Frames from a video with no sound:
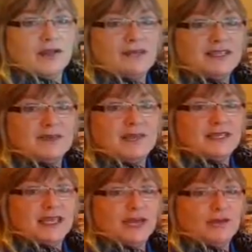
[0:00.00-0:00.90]
can, if it's a
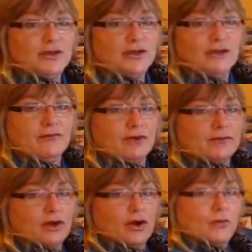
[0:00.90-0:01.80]
big table, you have
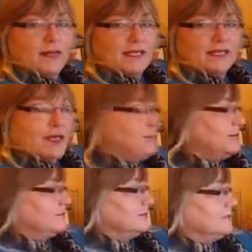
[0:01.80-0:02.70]
room to open this up
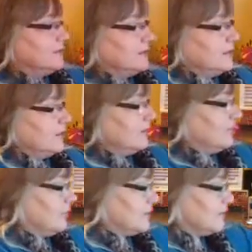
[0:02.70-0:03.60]

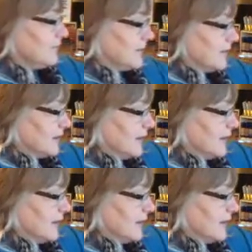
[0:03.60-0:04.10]
for them,